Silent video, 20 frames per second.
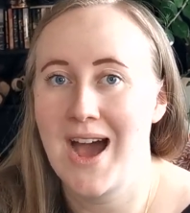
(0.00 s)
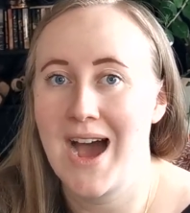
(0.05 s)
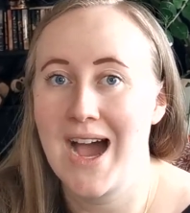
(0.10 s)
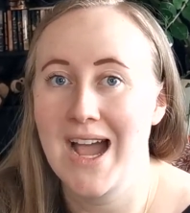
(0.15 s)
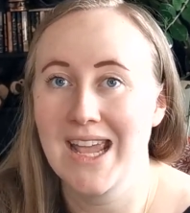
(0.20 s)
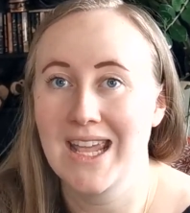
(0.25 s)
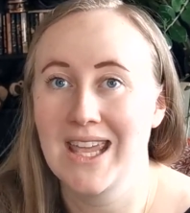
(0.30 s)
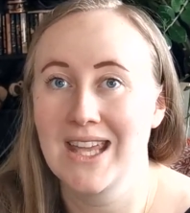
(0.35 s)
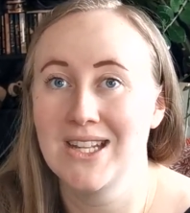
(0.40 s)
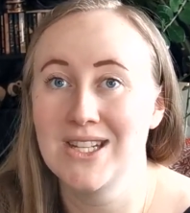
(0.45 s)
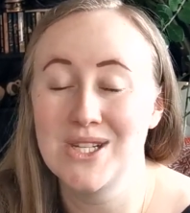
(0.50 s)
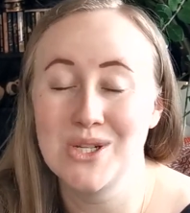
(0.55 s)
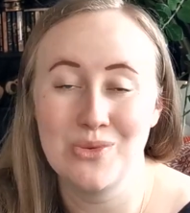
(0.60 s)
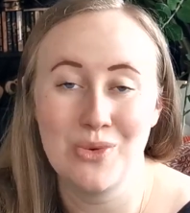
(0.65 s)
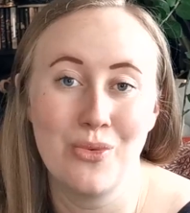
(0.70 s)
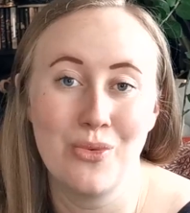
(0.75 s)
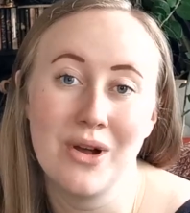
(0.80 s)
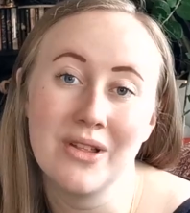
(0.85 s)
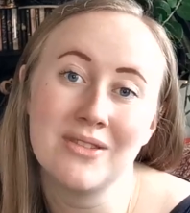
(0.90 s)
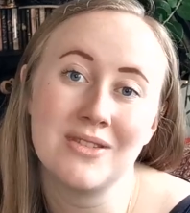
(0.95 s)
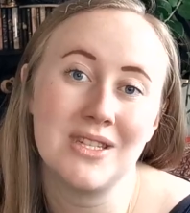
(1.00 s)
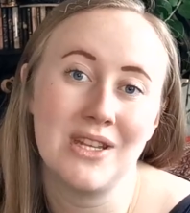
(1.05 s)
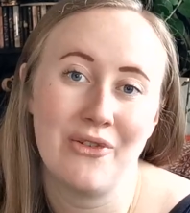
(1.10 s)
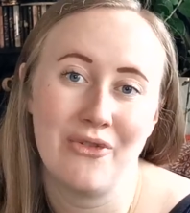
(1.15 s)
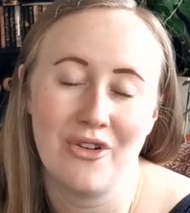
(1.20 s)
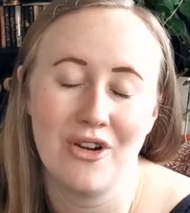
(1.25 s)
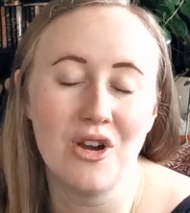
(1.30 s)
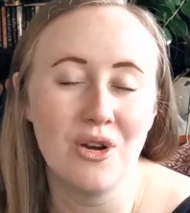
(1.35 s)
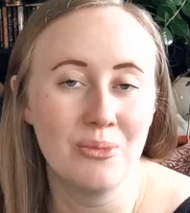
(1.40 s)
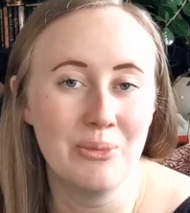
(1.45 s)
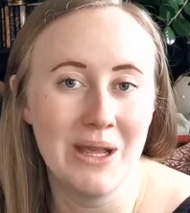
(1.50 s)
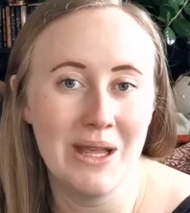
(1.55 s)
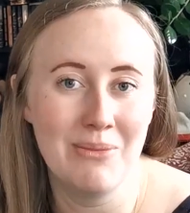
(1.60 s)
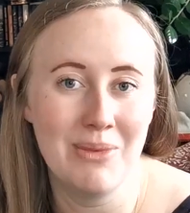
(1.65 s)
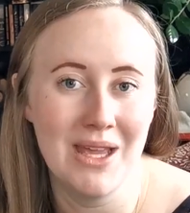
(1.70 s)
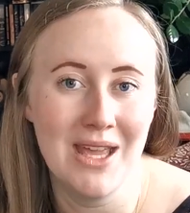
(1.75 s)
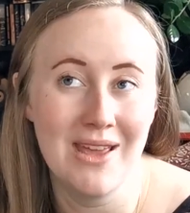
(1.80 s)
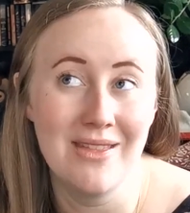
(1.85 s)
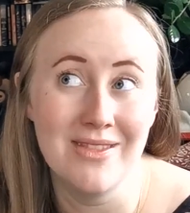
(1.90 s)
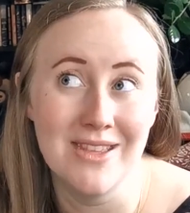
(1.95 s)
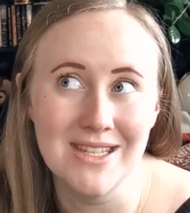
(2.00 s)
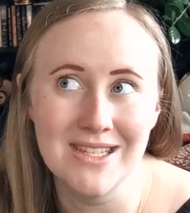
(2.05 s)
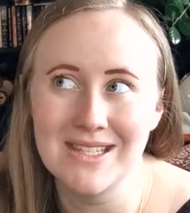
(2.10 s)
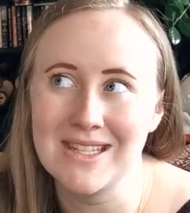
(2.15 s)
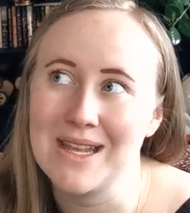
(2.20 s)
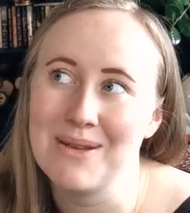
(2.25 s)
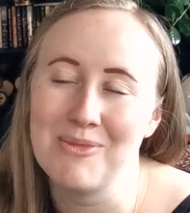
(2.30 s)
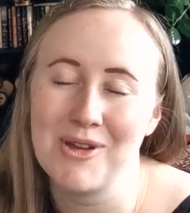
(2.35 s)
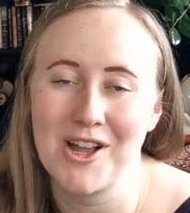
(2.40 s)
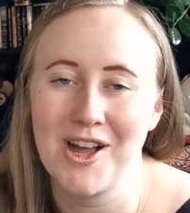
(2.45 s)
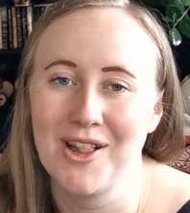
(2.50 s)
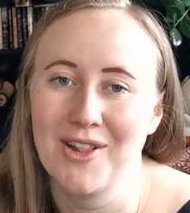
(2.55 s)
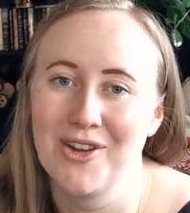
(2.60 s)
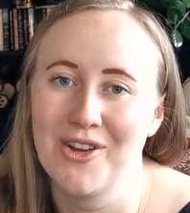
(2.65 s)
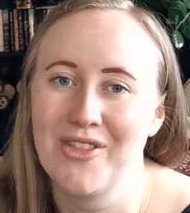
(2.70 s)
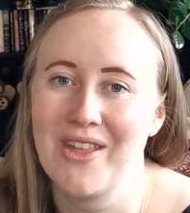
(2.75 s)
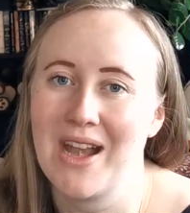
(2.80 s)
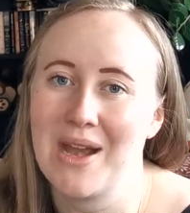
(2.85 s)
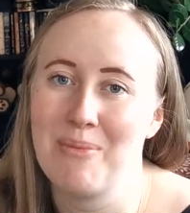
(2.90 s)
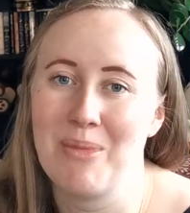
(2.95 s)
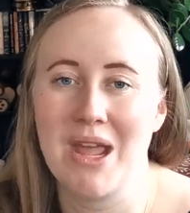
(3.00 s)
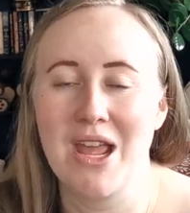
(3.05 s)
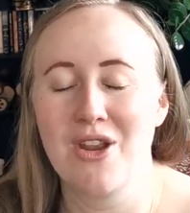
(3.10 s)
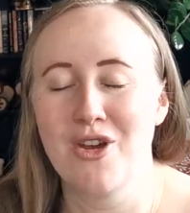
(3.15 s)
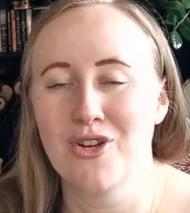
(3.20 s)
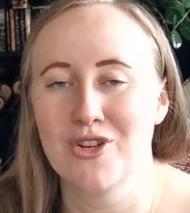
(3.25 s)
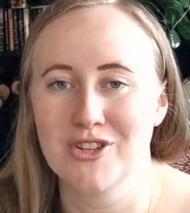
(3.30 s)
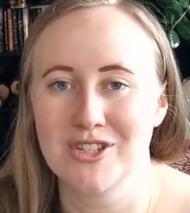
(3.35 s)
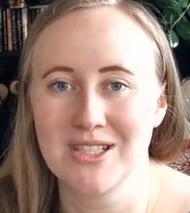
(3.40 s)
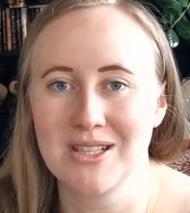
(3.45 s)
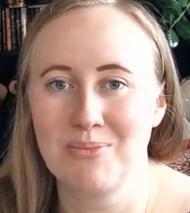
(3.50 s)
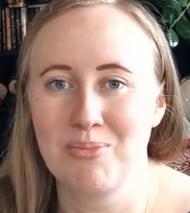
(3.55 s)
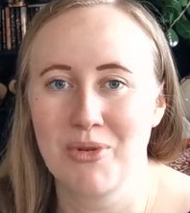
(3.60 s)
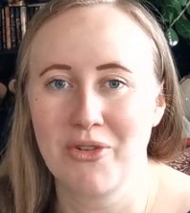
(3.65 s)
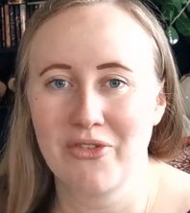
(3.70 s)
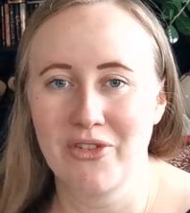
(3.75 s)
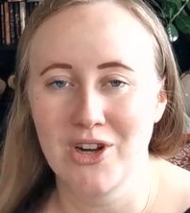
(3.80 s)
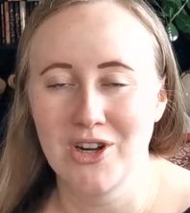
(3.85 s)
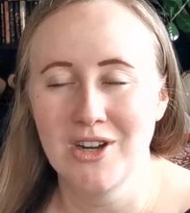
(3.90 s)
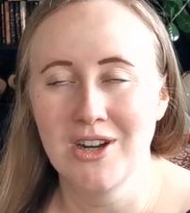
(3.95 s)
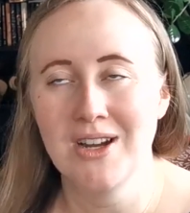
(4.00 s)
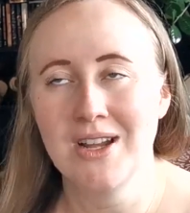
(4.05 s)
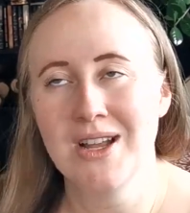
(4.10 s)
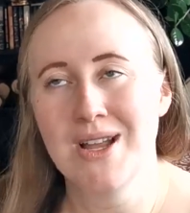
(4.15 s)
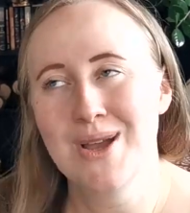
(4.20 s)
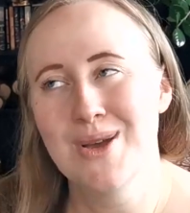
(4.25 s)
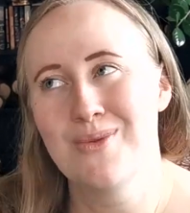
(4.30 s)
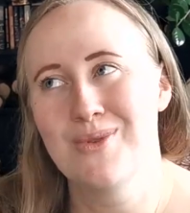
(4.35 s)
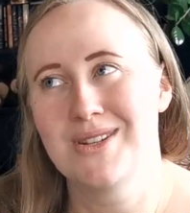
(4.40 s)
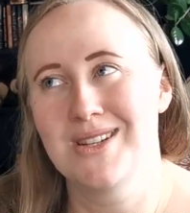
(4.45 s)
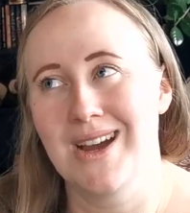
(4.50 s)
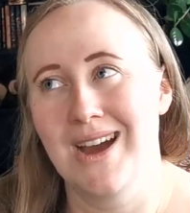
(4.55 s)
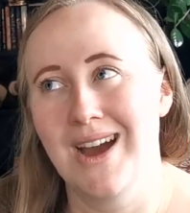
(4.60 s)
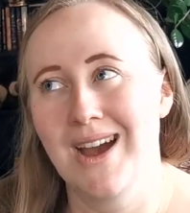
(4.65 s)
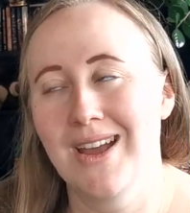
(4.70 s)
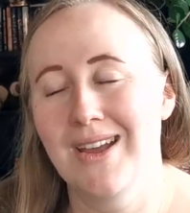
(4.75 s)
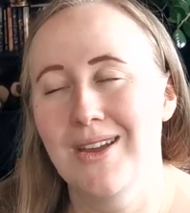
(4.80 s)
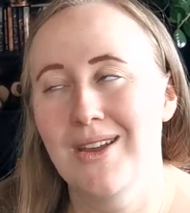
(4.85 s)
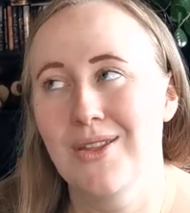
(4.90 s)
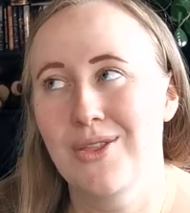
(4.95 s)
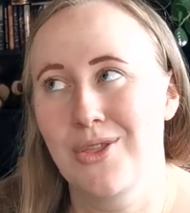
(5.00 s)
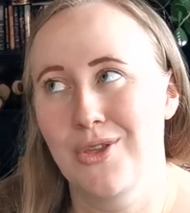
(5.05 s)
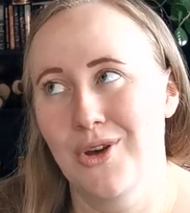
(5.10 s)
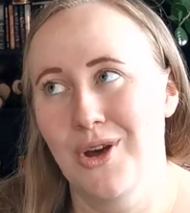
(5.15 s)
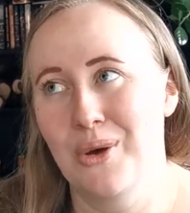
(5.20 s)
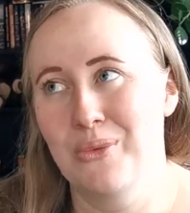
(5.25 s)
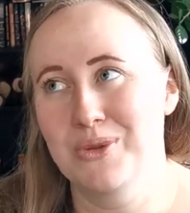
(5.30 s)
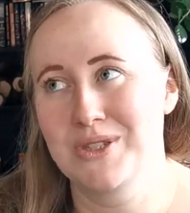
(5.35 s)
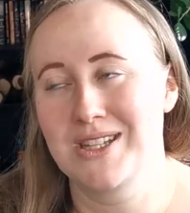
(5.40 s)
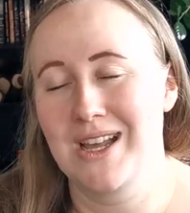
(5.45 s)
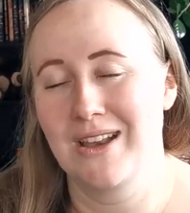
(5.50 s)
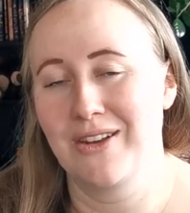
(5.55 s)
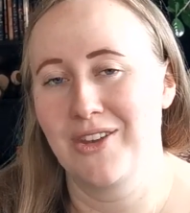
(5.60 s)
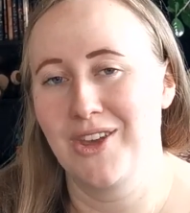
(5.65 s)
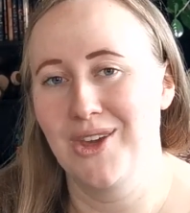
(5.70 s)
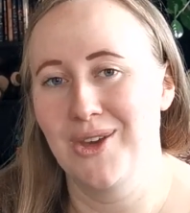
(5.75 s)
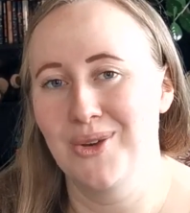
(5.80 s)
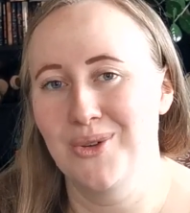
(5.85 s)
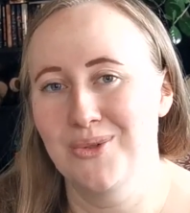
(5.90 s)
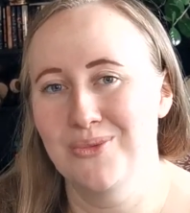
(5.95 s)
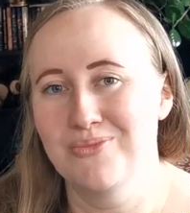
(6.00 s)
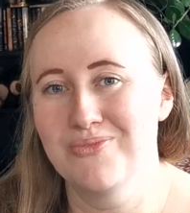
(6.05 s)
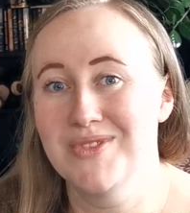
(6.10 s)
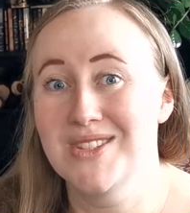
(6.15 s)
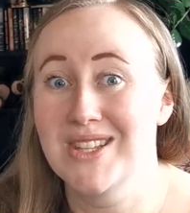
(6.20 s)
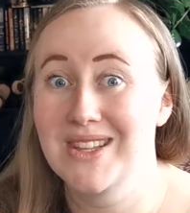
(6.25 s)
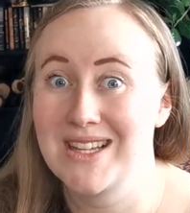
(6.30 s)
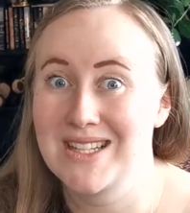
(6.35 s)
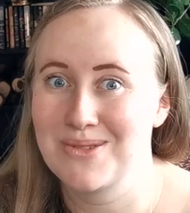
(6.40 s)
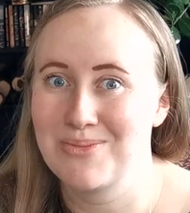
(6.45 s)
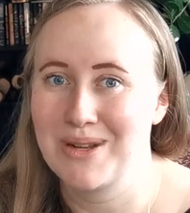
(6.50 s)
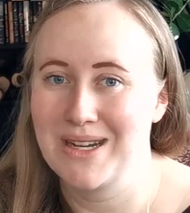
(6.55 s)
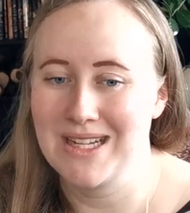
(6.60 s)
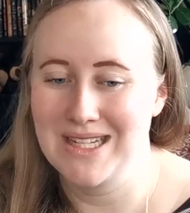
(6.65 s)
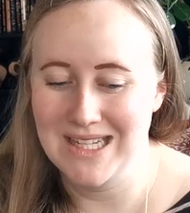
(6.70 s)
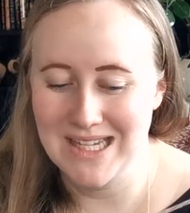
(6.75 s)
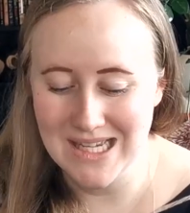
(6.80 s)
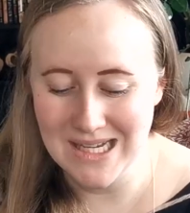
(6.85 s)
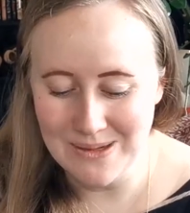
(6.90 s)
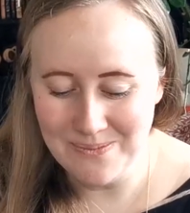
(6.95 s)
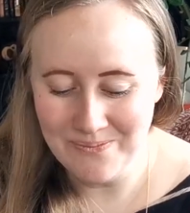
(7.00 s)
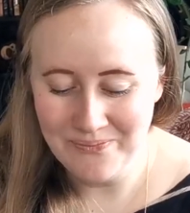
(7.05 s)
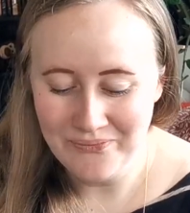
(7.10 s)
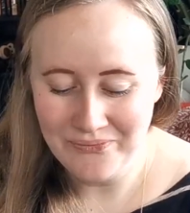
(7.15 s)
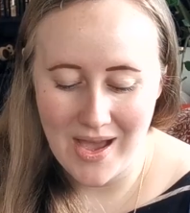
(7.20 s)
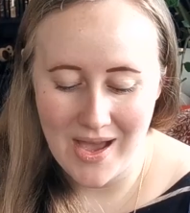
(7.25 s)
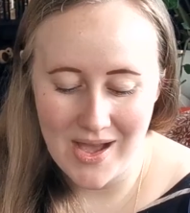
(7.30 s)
I can a onesie for her baby in the same color that I made her slipover, which I thought was kind of cute. So that's what I did.